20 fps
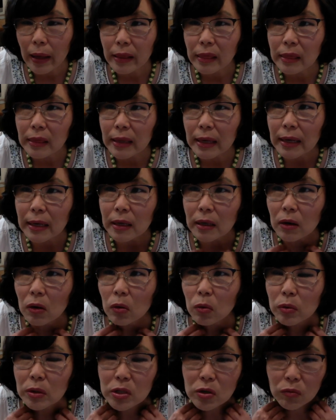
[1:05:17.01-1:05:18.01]
think
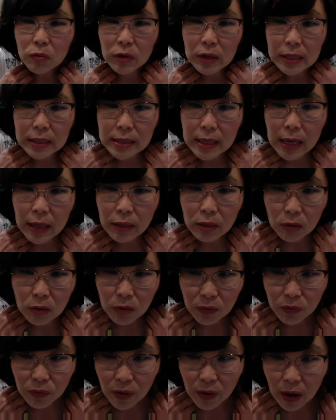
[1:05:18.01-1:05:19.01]
it's already
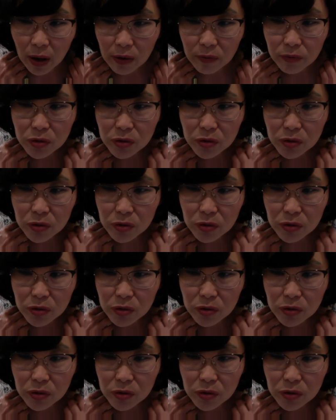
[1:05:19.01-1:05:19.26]
10:35.